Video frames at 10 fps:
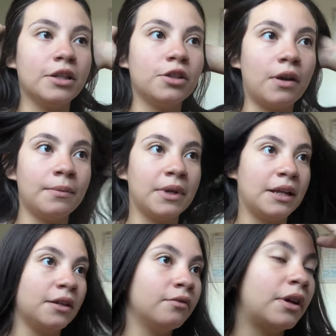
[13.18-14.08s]
so I'm
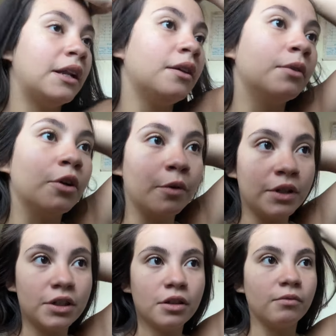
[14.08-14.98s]
getting ready. We're
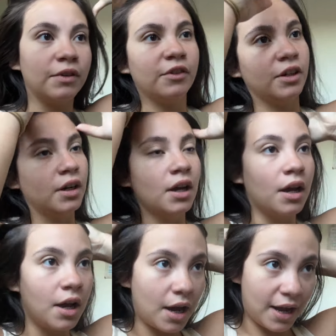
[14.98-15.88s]
going to the river.
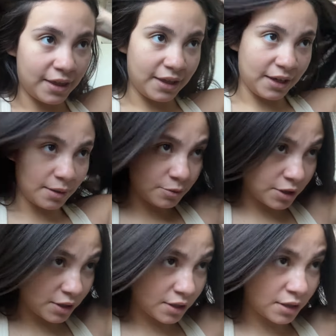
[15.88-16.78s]
I think I'm
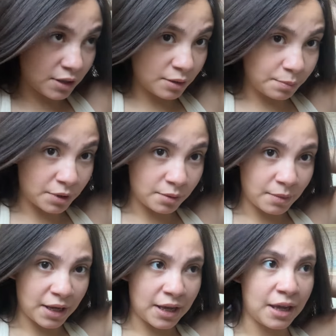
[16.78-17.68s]
just gonna put
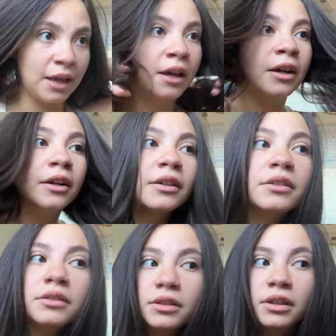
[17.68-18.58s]
my hair,
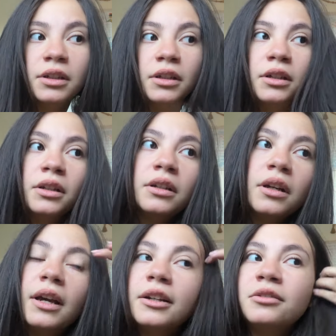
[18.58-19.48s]

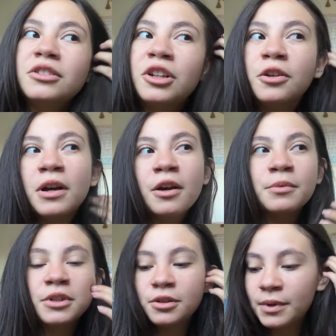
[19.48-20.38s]
I don't know how
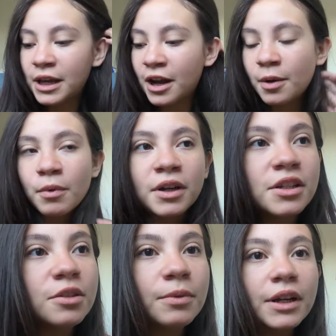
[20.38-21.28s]
I'm gonna do my hair. I
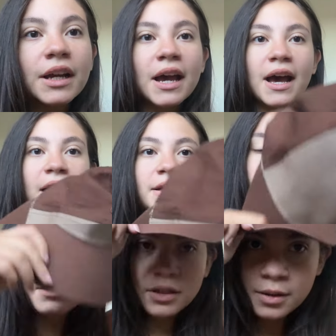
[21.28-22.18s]
wanted to wear a hat,
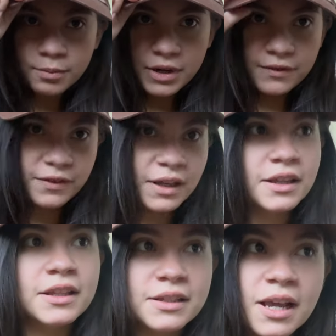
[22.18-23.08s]
but I feel
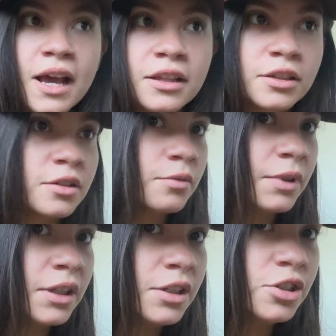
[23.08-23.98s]
like this hat looks
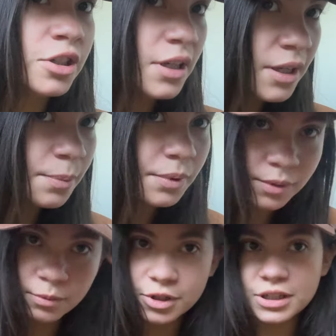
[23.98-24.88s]
really cheap,
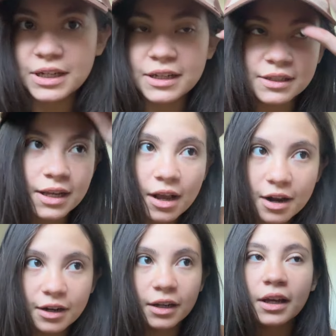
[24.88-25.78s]
which it is. I
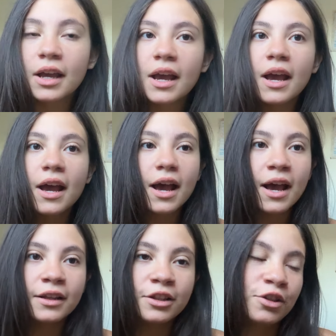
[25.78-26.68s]
got it
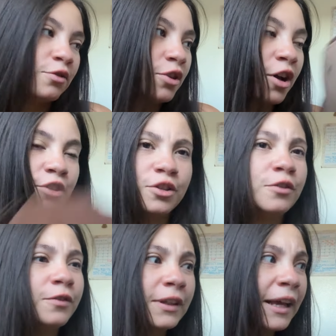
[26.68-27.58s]
at the Utah
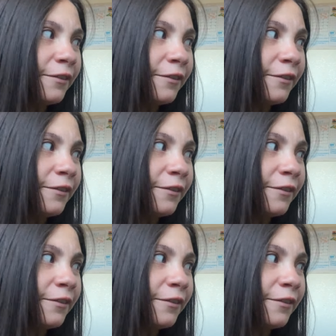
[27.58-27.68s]
Zoo for like